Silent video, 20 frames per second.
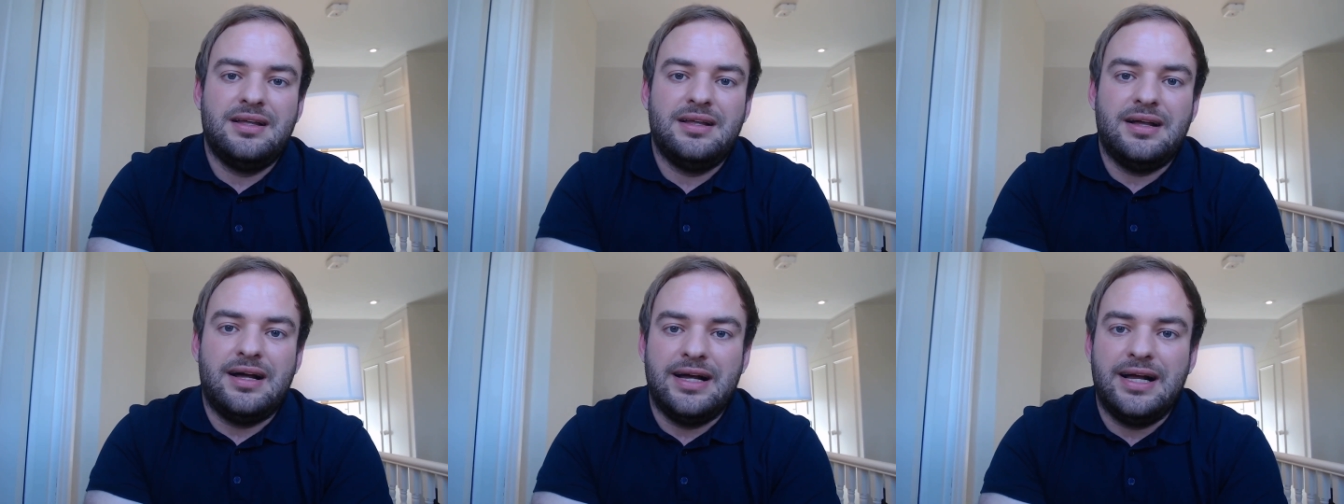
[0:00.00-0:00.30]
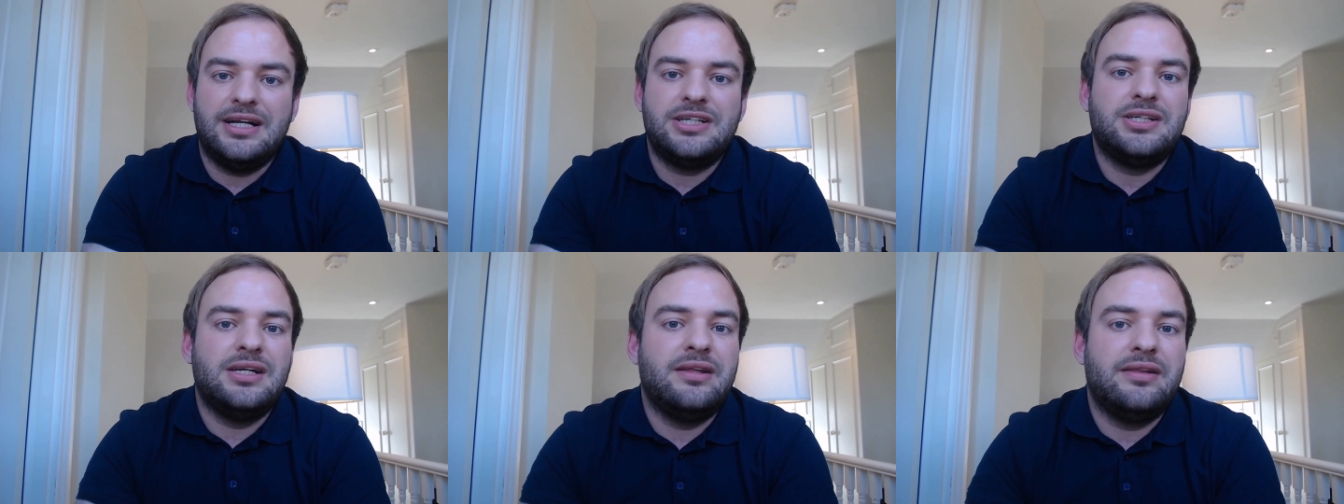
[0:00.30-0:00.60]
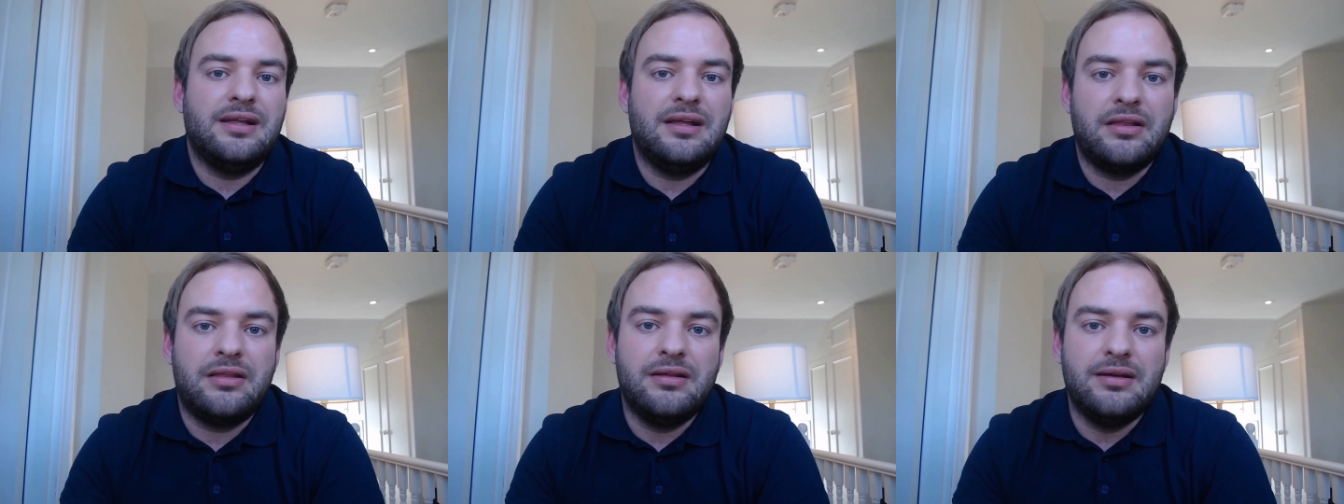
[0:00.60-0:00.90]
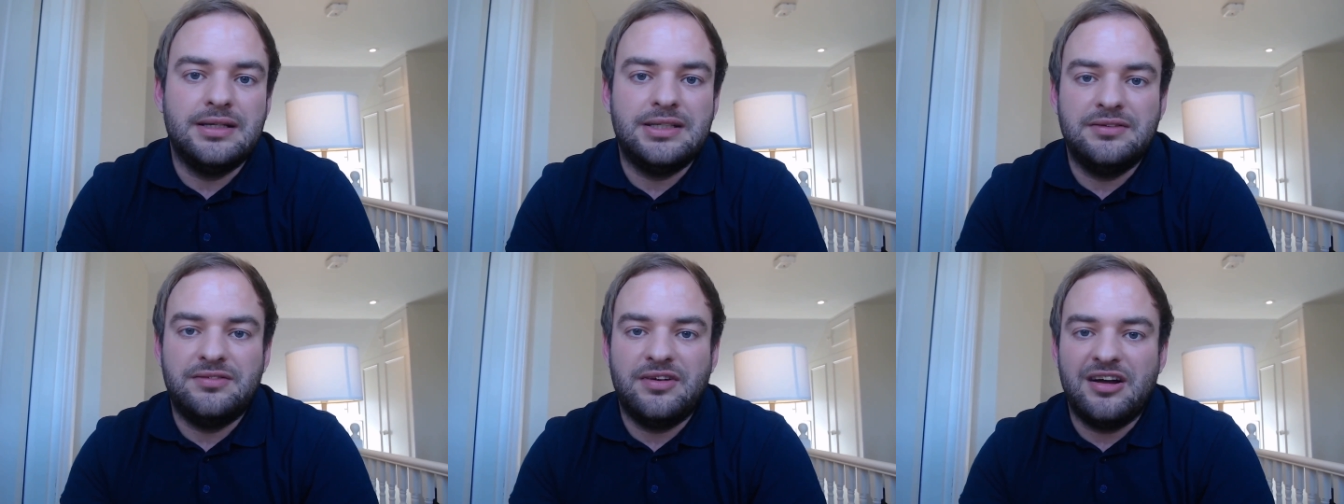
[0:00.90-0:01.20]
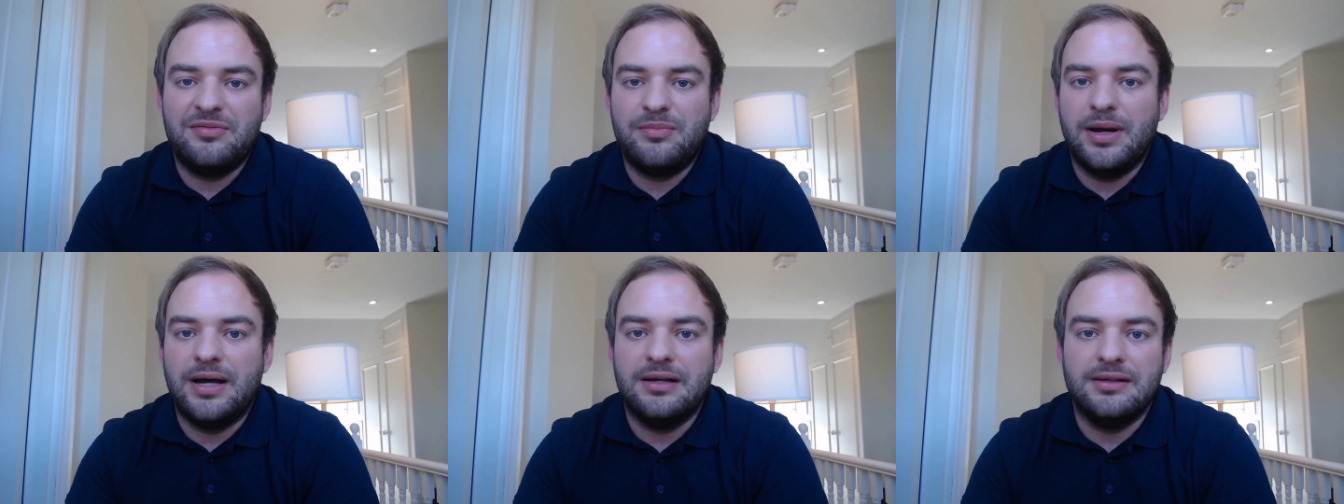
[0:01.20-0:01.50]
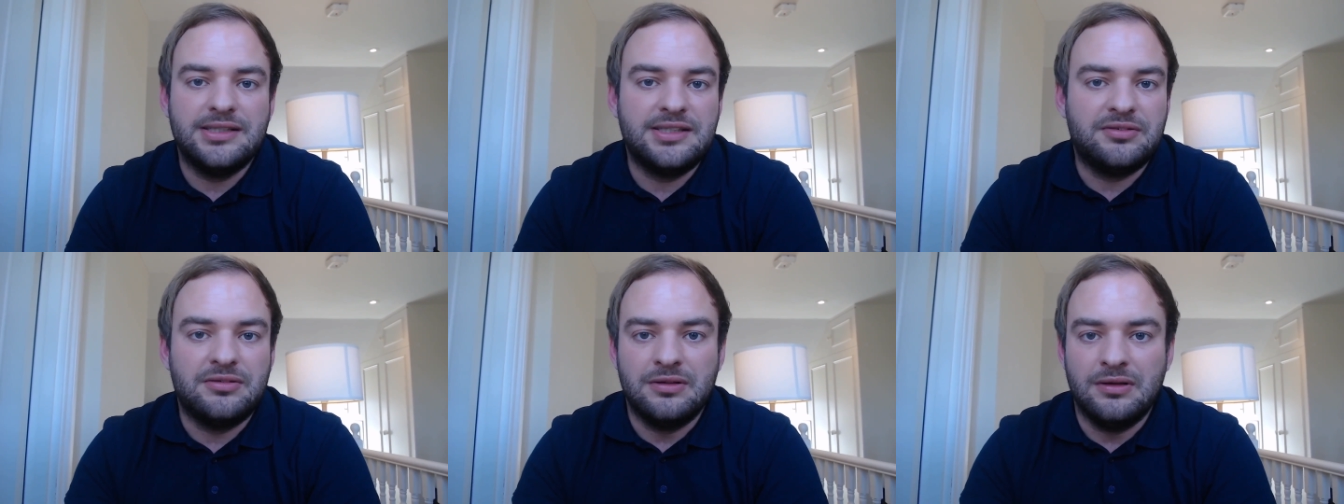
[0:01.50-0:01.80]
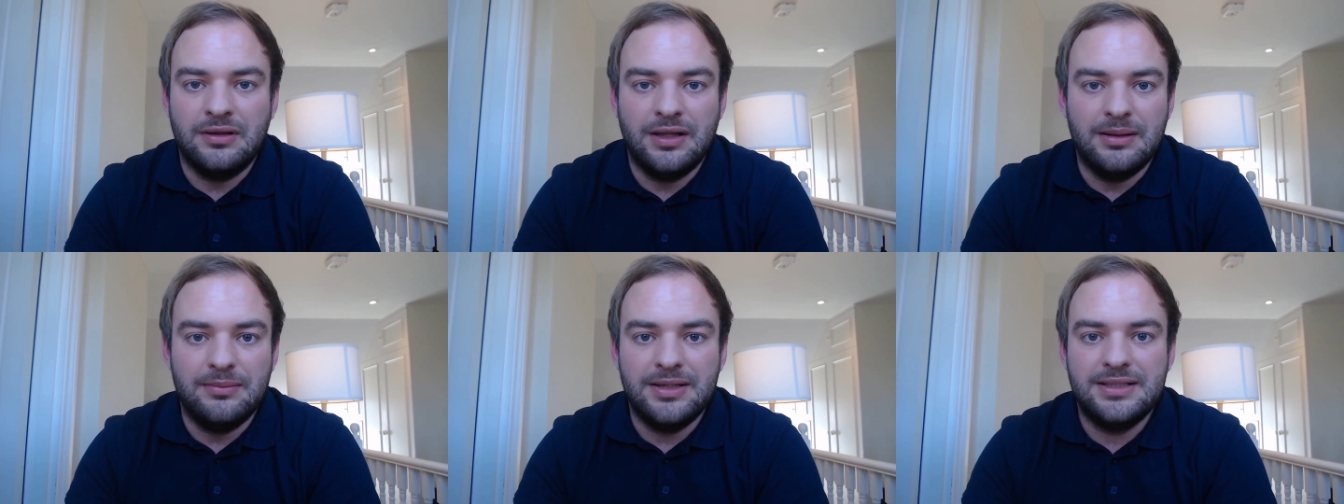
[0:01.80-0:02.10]
I actually think £35 for an
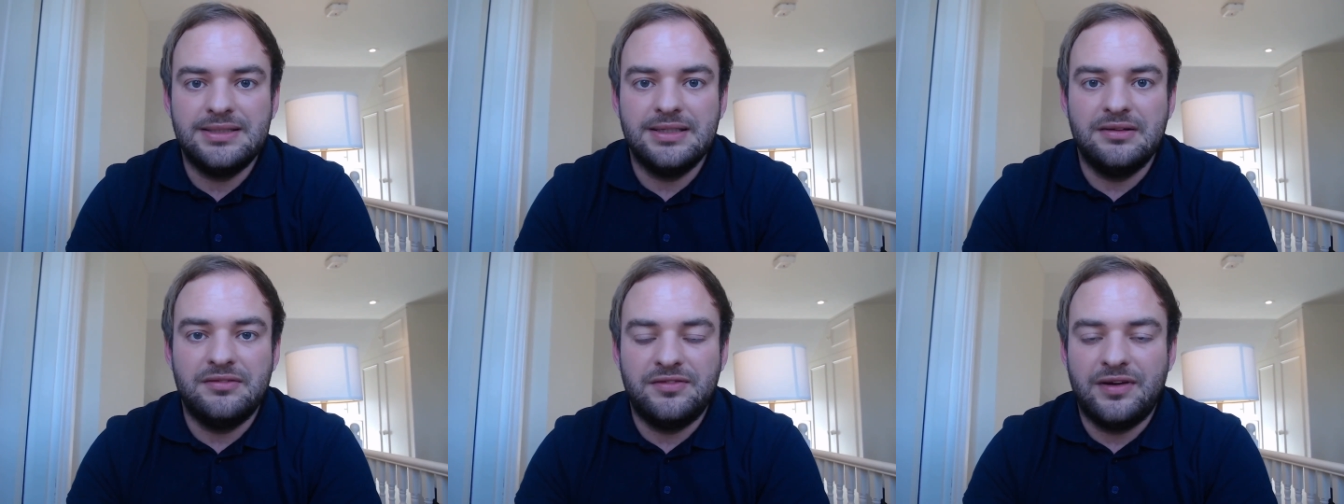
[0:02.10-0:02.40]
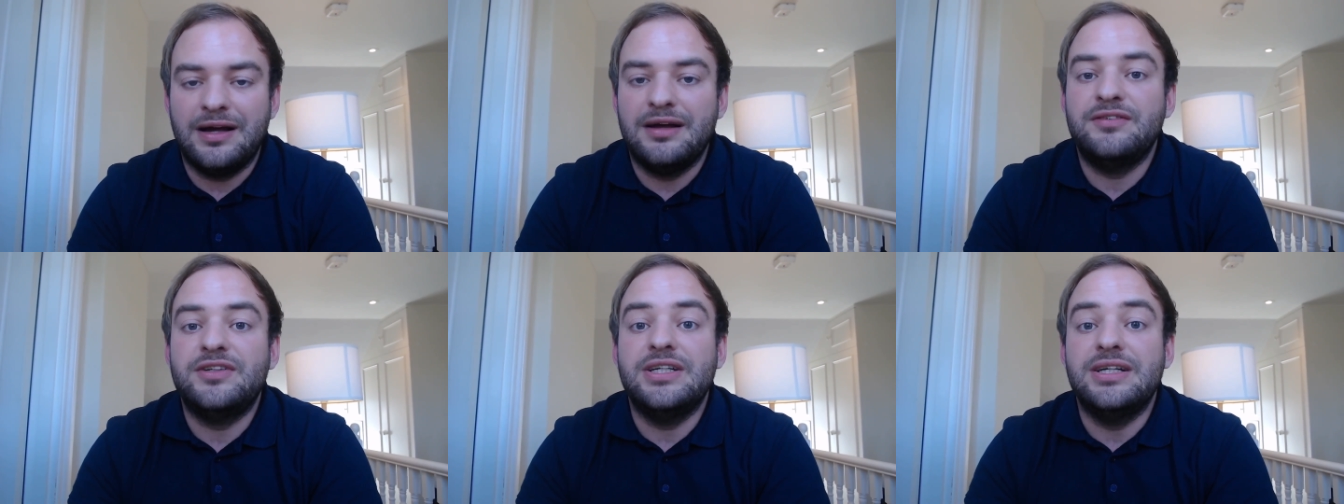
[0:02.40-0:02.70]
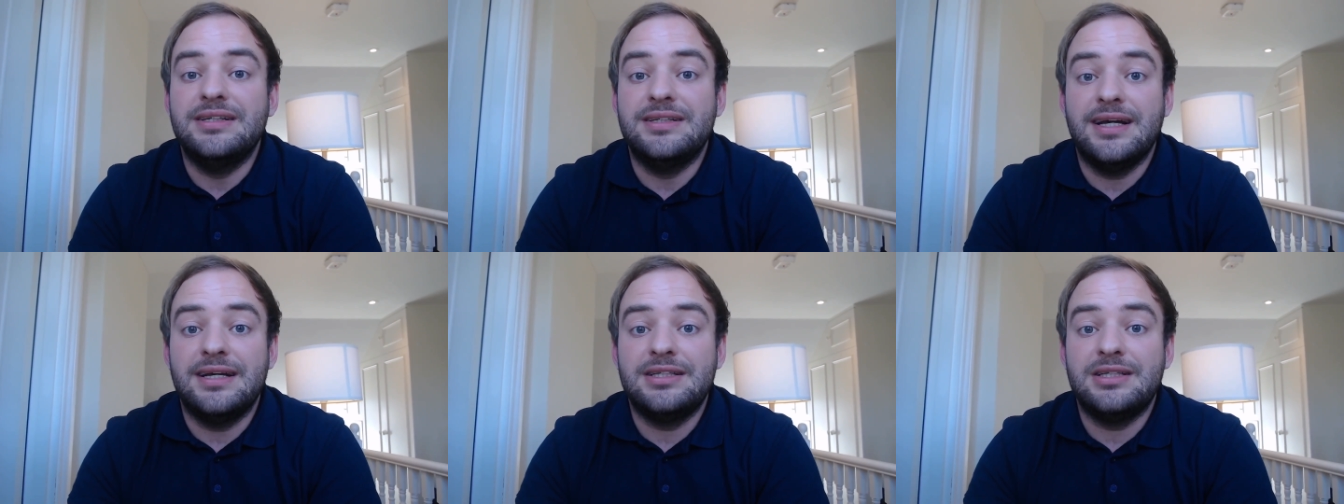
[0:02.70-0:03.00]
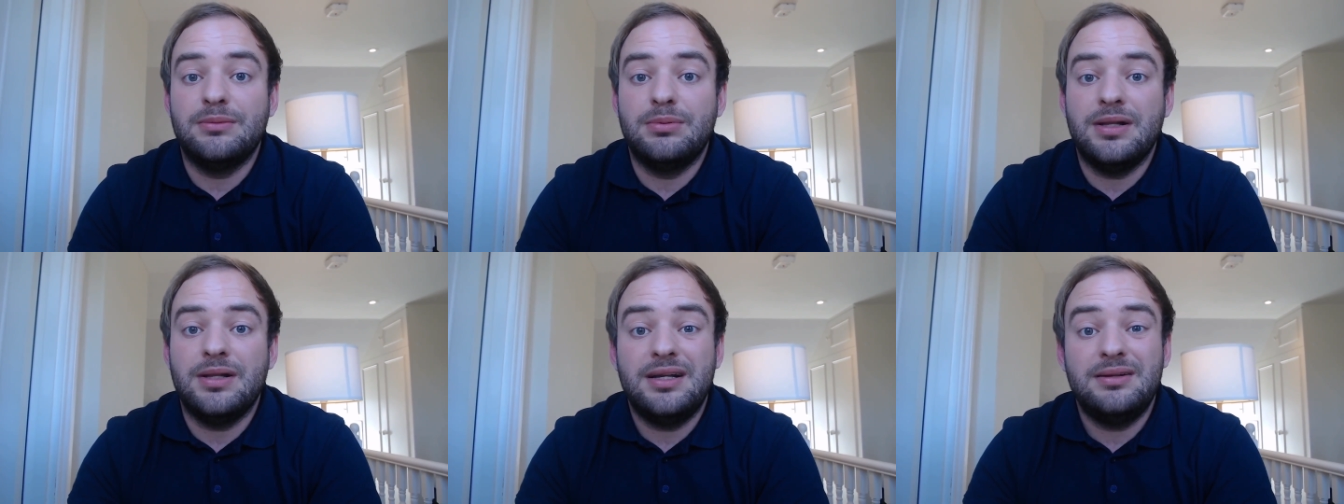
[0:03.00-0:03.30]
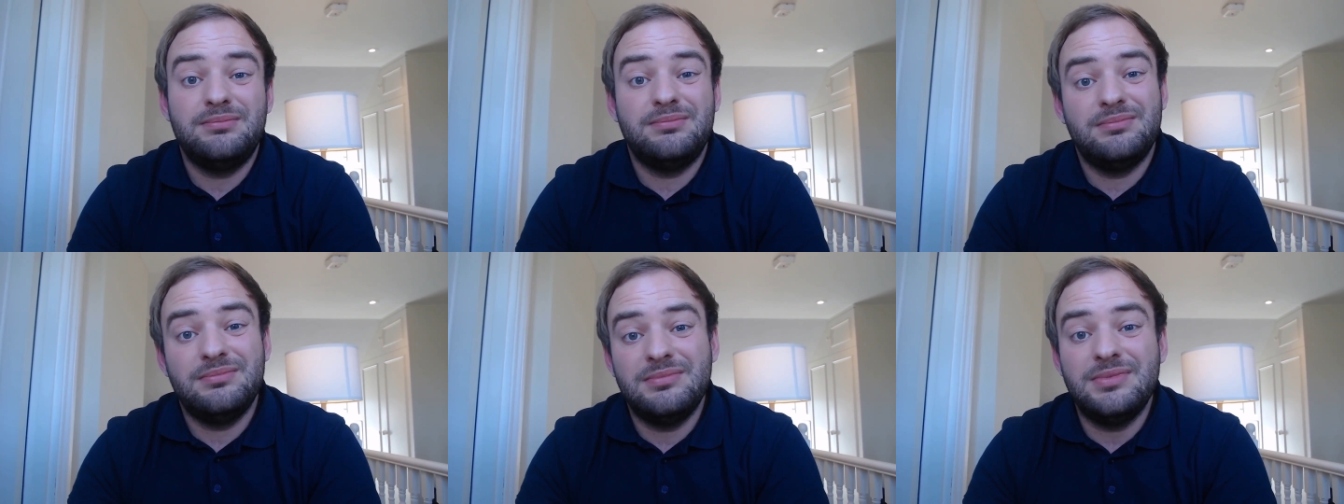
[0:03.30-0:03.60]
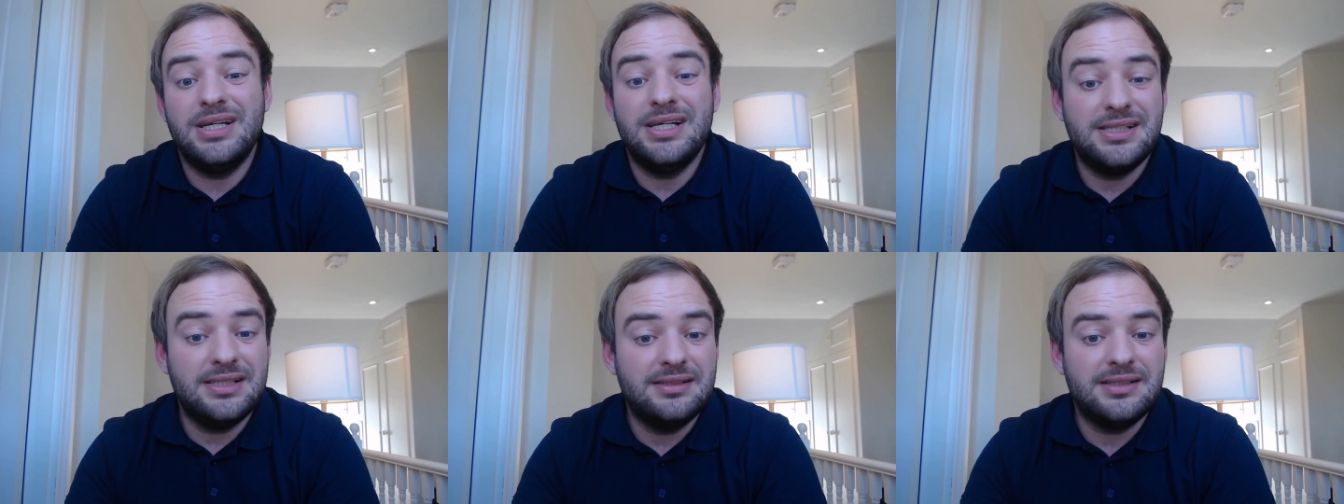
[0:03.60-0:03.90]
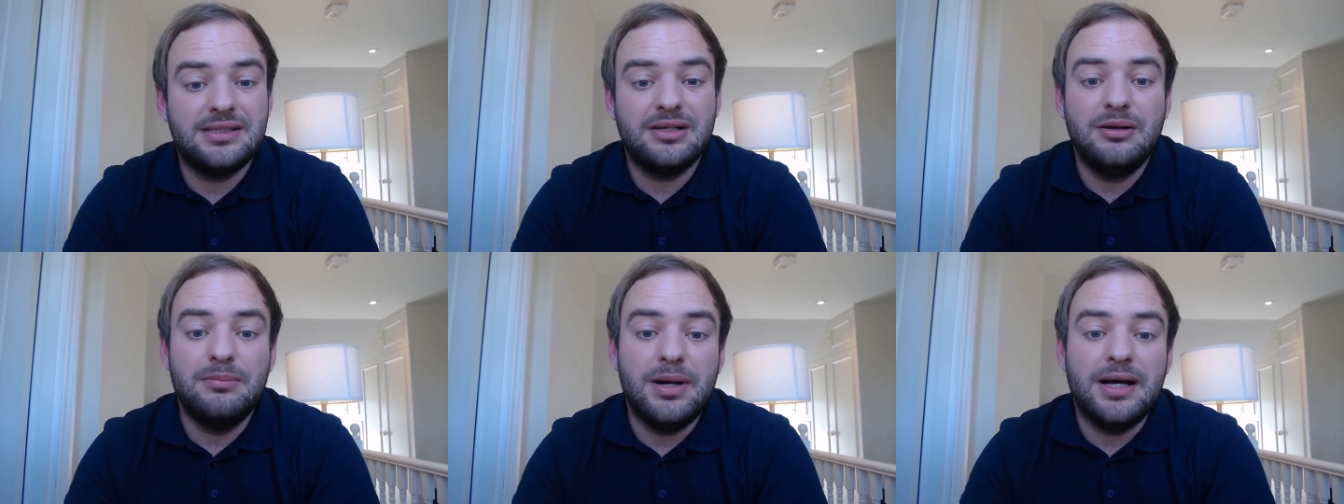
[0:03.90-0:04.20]
unlimited 5G data plan isn't
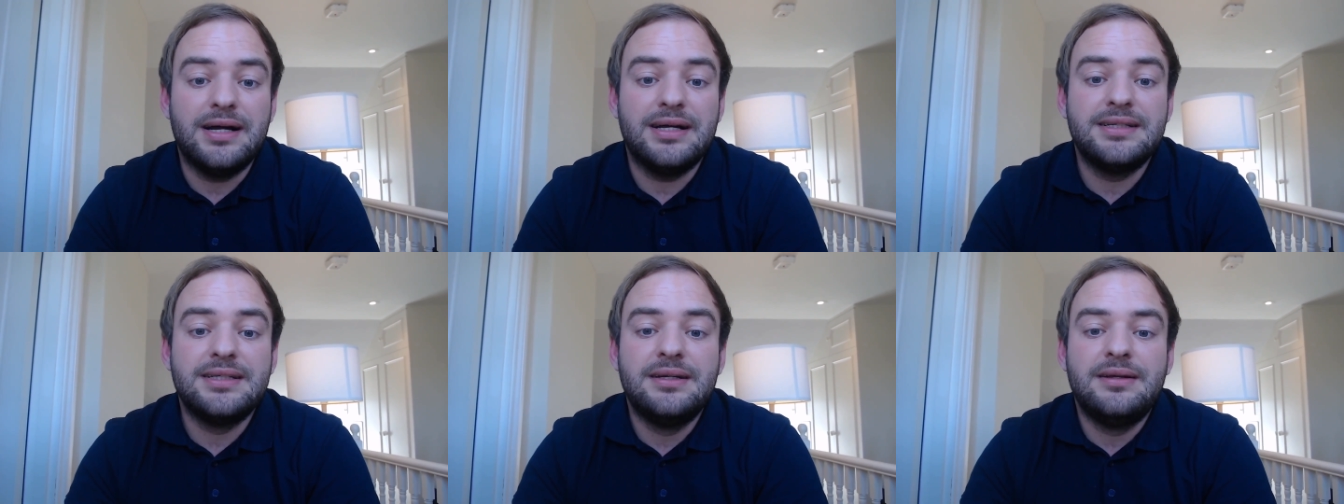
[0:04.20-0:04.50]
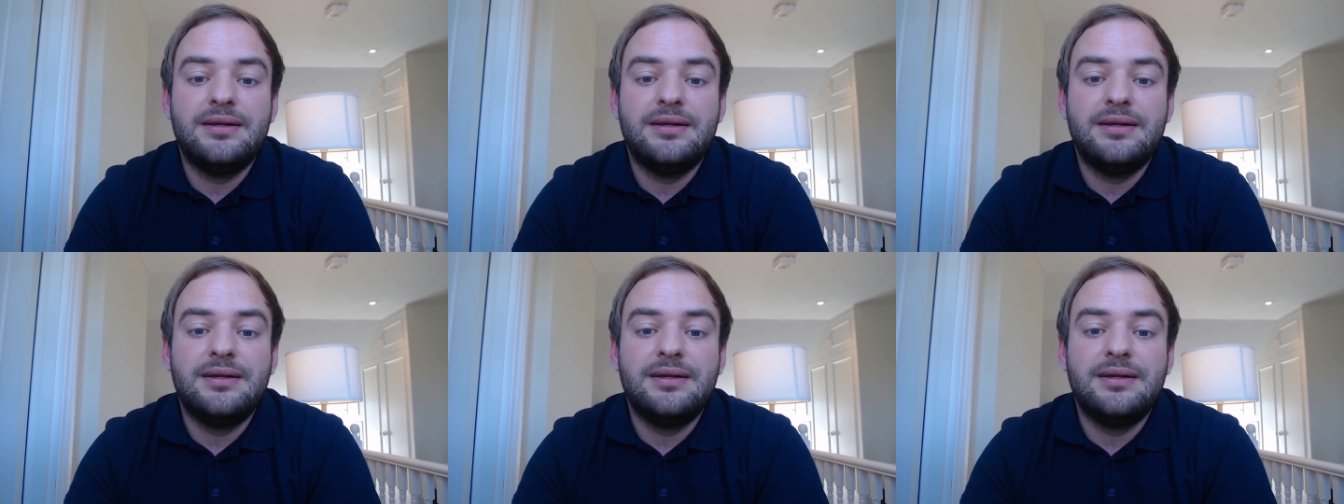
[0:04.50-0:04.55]
so bad.